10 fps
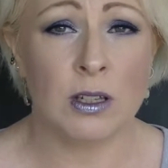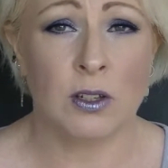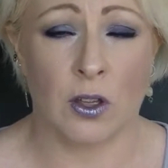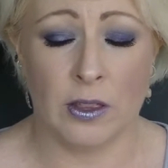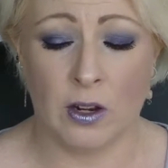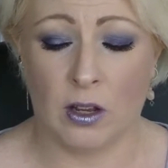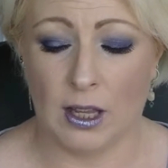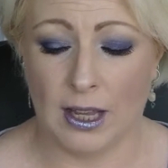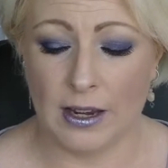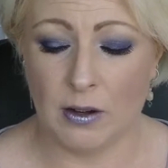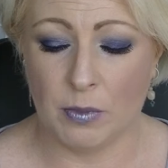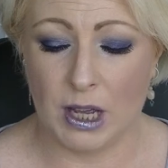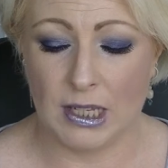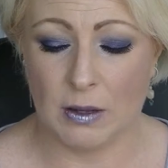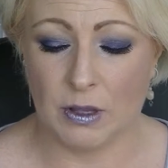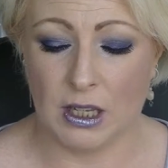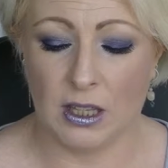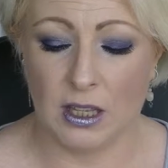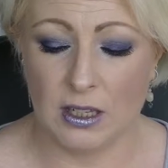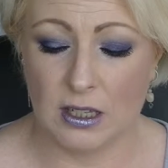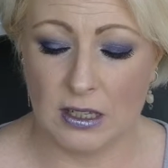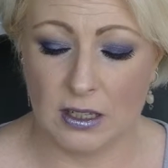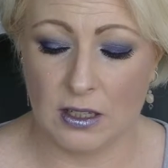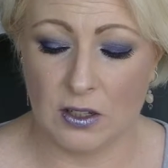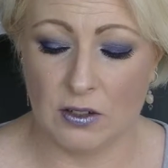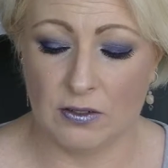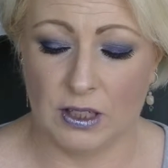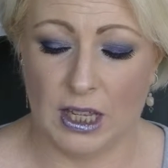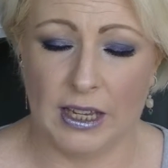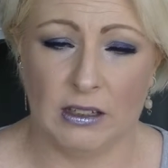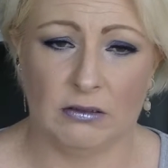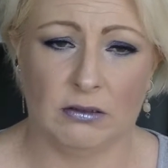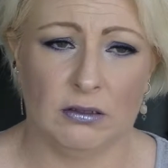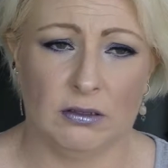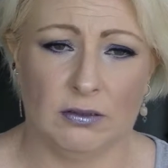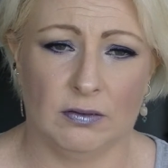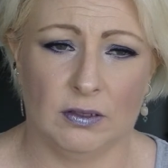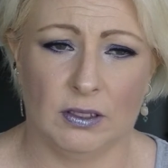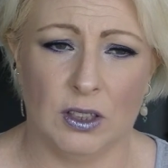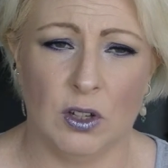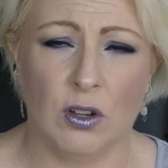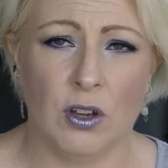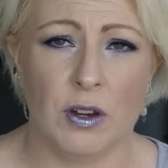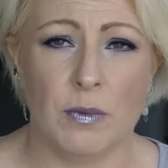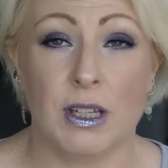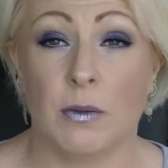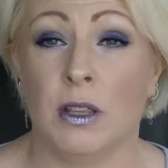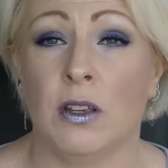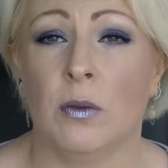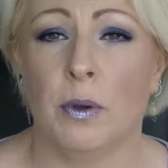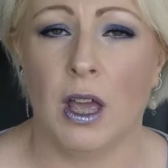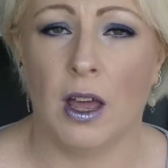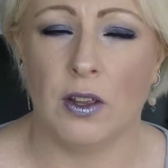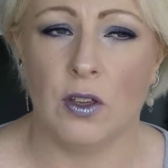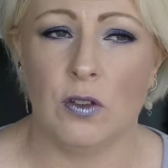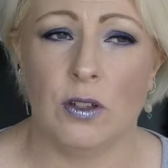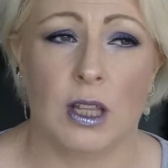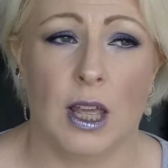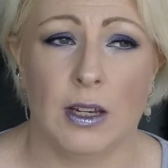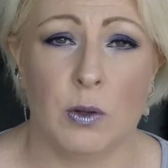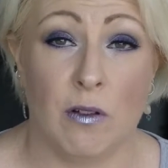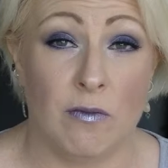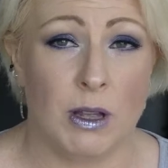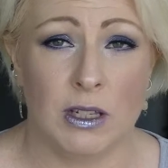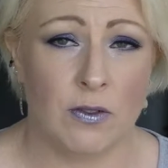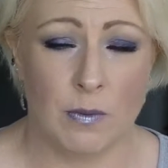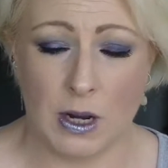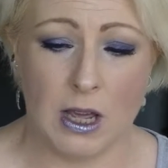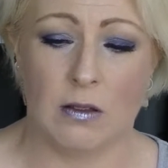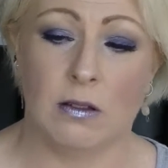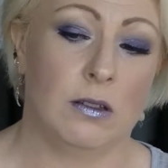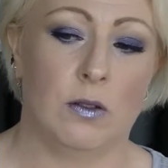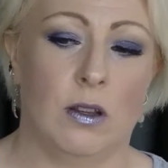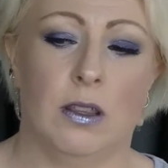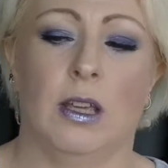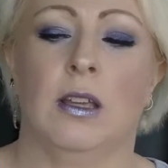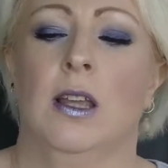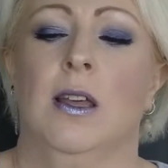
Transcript: So they're not like, I didn't buy something that's sort of like not going to be something that I'll be able to use like 12 months from now sort of thing.